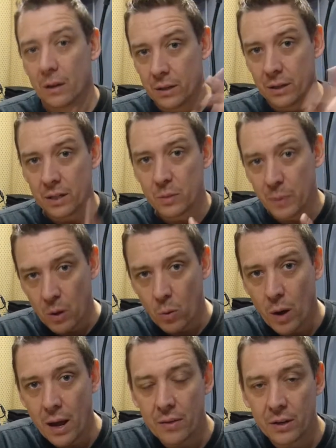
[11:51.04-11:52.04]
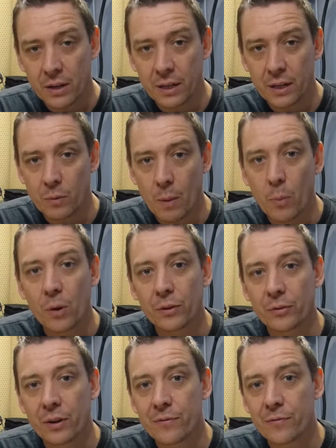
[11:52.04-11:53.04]
you need to be aware that you need
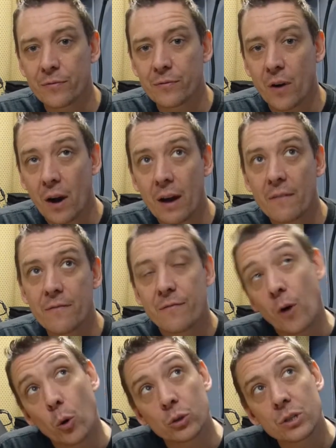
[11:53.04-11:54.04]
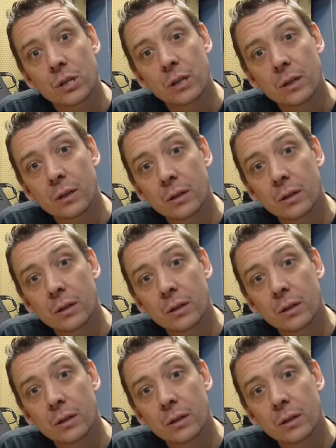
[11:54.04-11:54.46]
1.35 volt